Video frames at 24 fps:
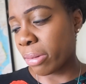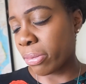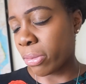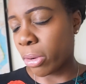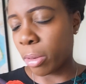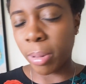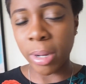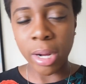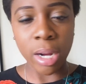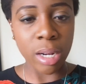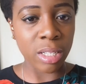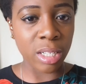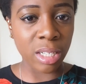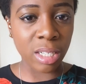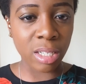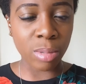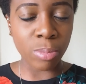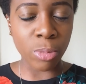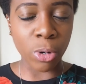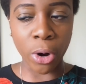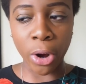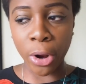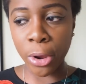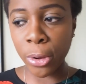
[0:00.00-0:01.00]
I've got a party
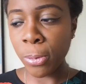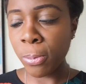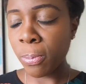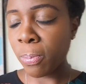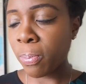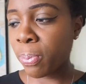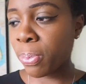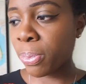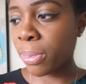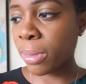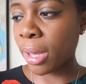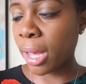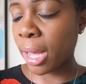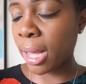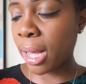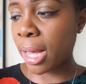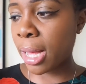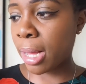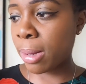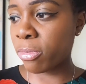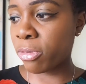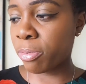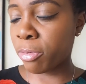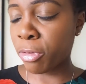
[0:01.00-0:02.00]
tomorrow,
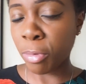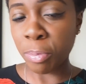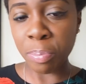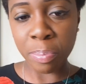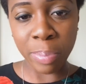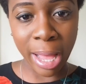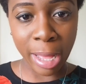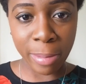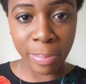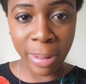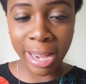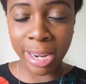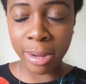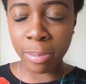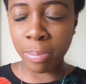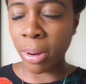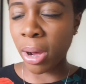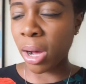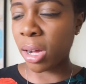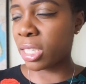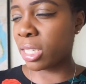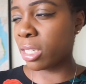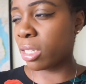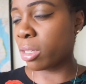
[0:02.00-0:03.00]
Black Ballad
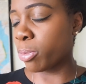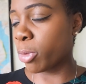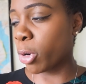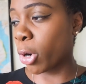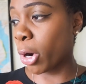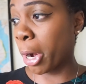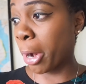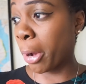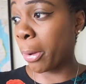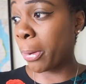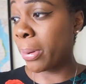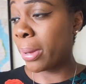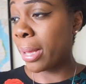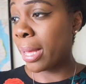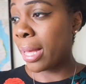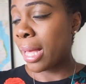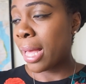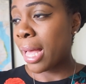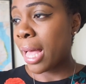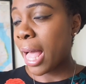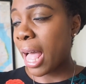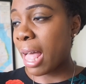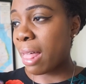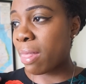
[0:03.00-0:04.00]
Party tomorrow,
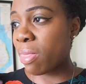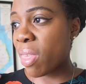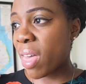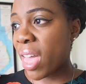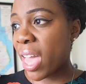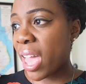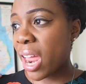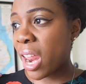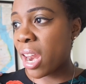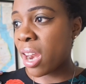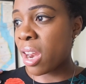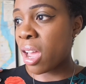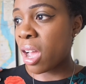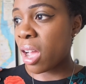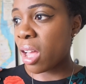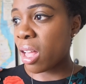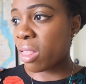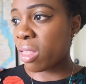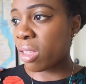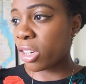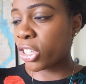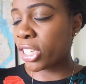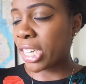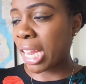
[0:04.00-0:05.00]
and then
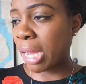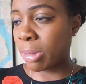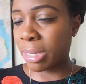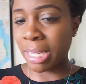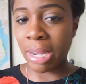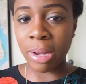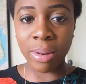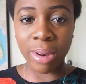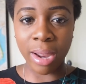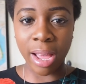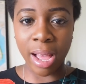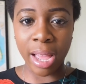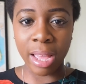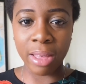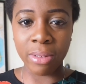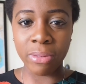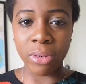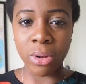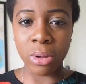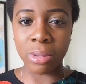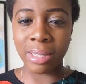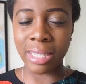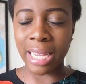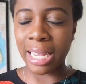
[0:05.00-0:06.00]
ShoutOut Live
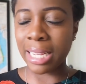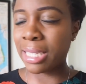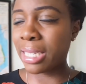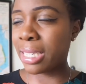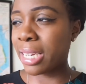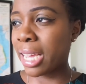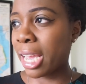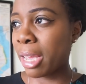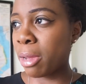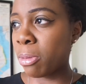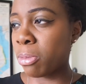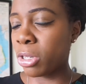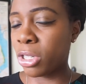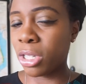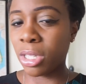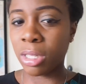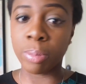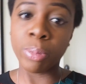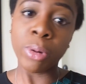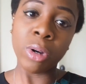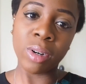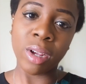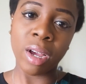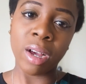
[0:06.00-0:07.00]
on Saturday, which is
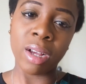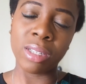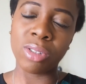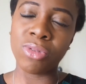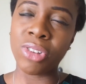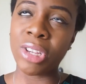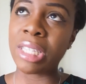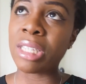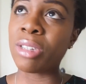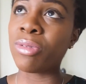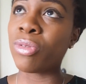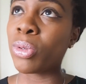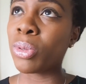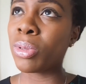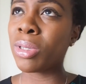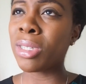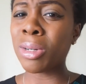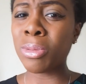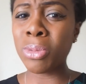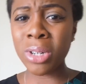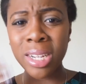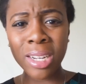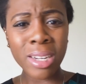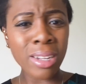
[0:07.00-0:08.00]
a podcast festival. So
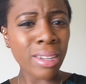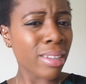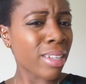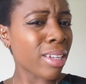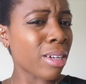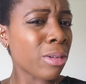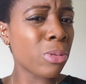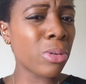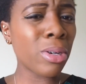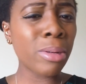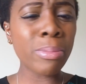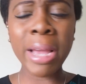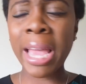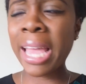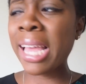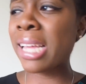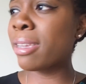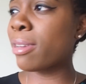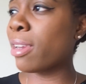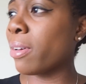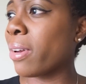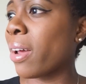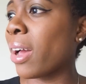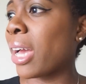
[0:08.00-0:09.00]
I want my hair
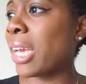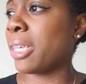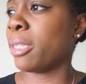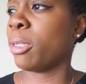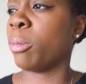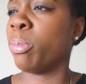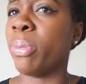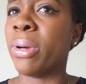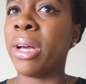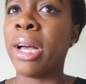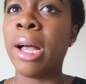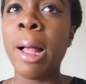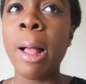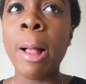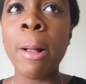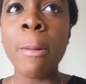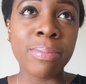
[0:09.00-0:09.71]
to look nice, but